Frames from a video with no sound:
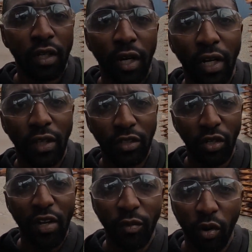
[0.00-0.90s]
the
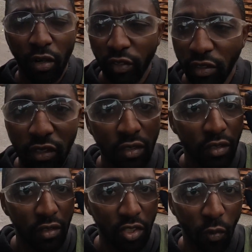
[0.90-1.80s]
driving part of it,
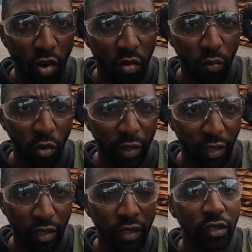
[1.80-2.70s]
tomorrow morning.